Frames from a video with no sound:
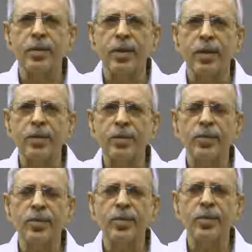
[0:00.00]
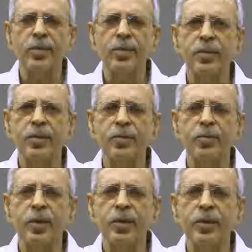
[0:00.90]
X, theory
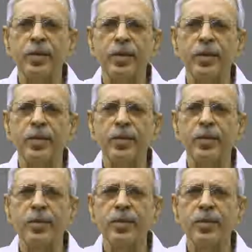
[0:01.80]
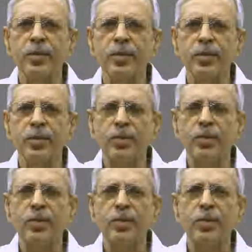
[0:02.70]
Y, and theory
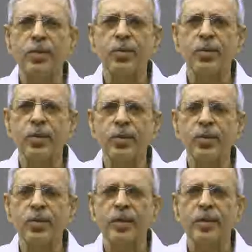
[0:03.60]
Z or theory Z.